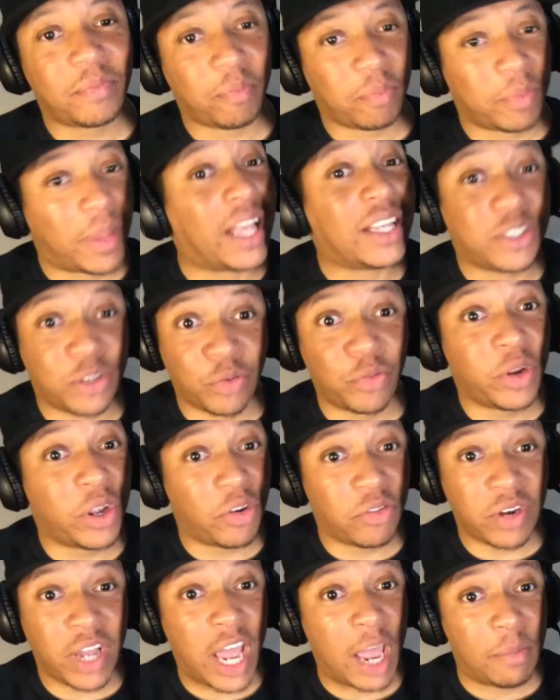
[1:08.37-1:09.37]
That's the real
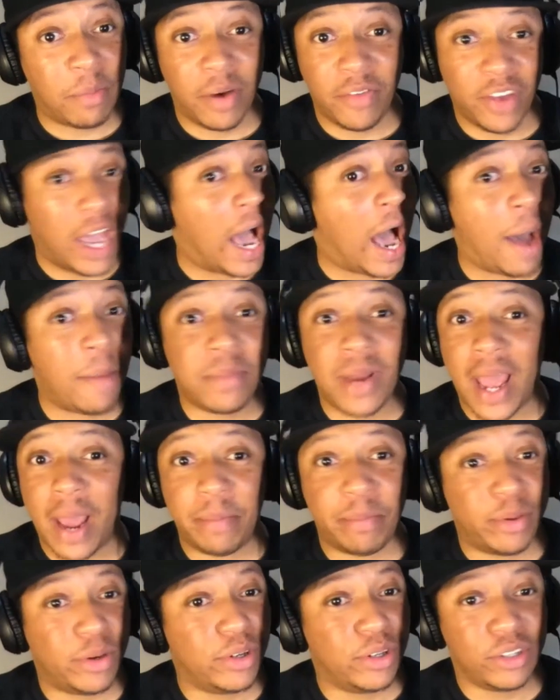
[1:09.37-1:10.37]
name of it. I'm
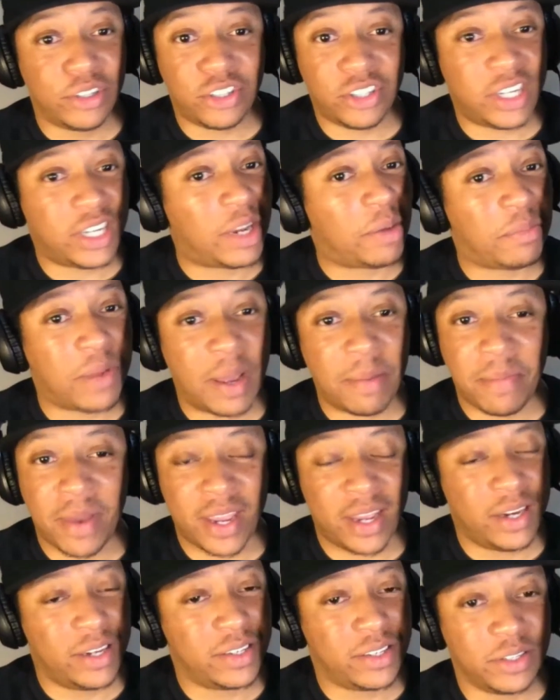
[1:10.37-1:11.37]
not bullshitting. I'm not
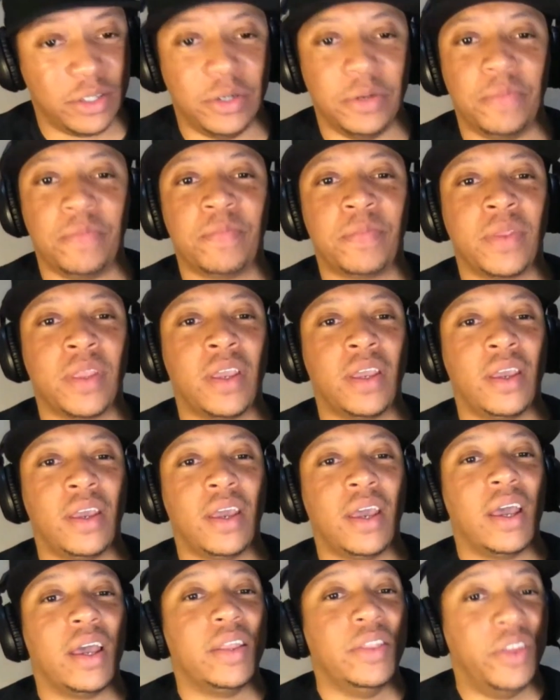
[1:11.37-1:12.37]
making this up.
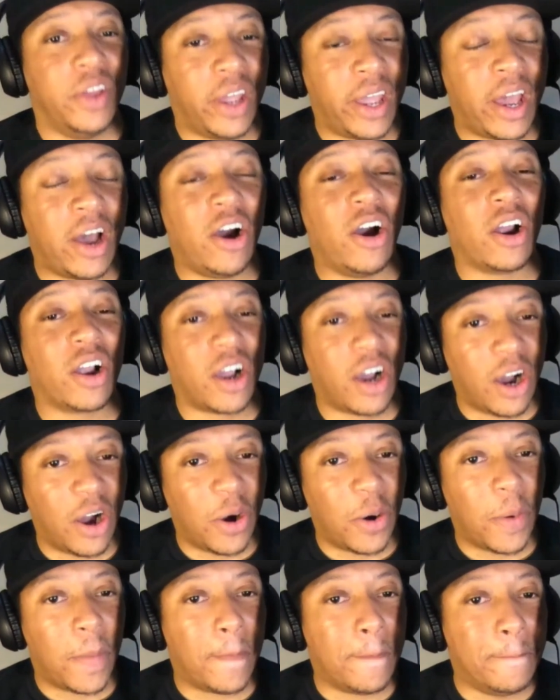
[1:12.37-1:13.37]
They are
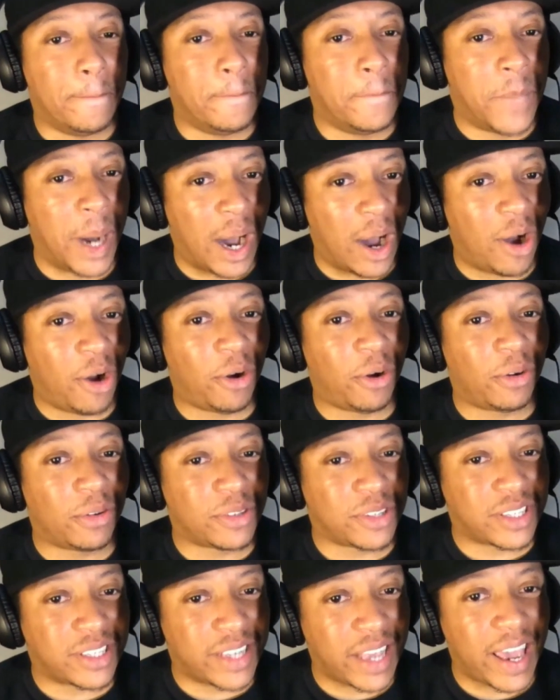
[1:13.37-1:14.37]
called
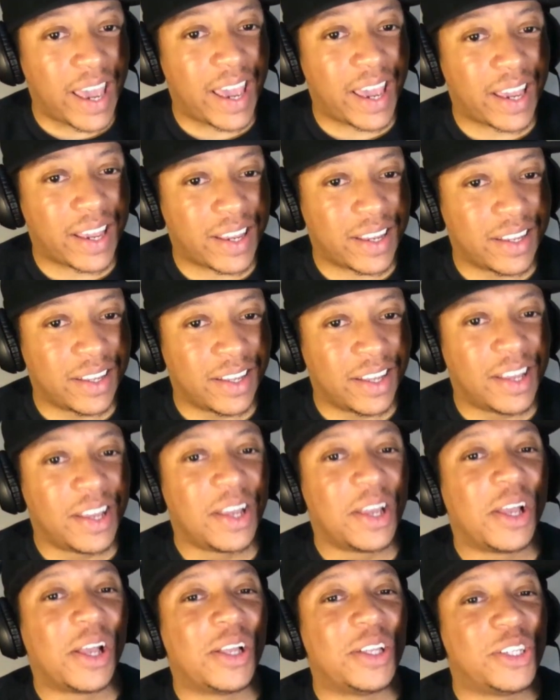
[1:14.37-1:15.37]
Ballsack
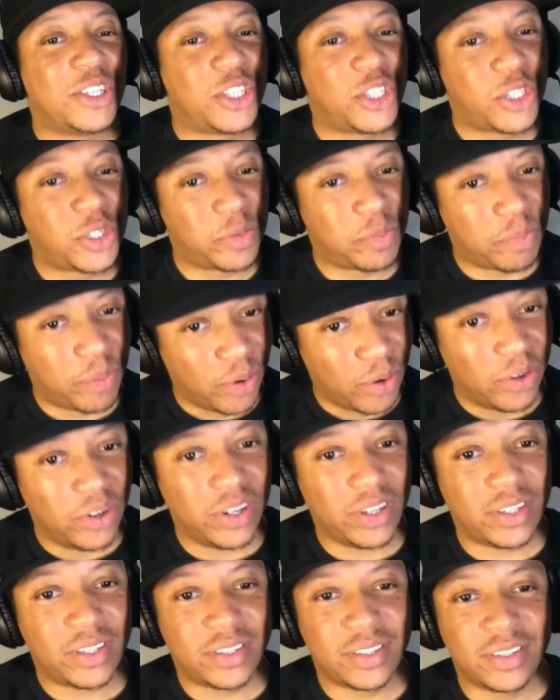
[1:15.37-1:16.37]

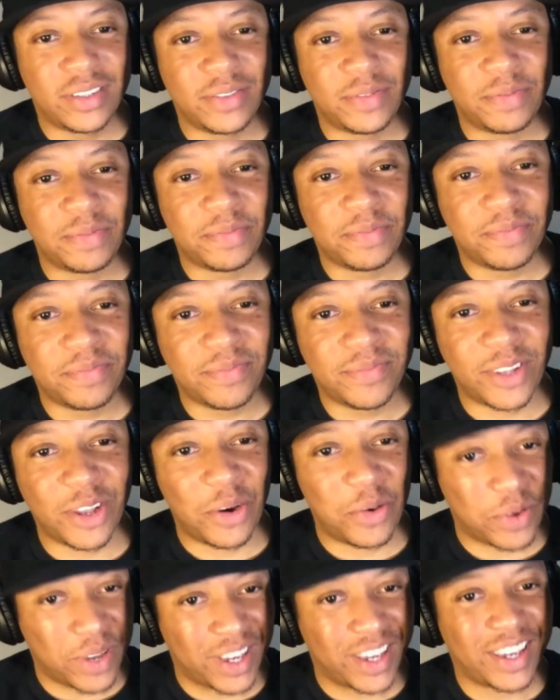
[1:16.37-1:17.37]
Sports.
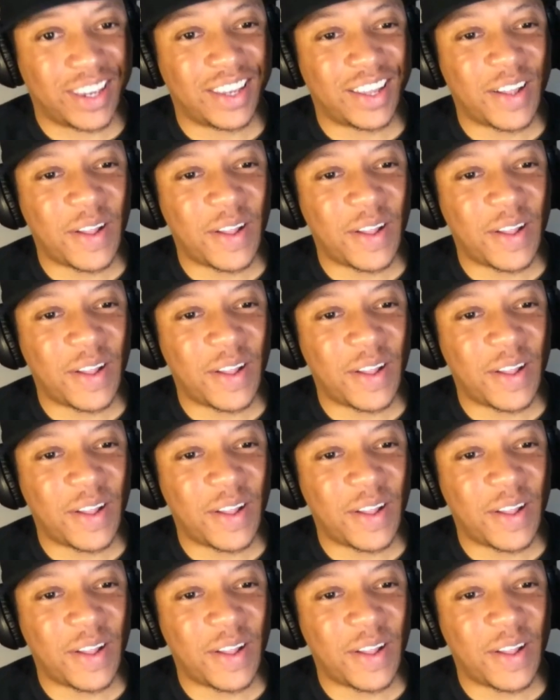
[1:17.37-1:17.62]
Okay?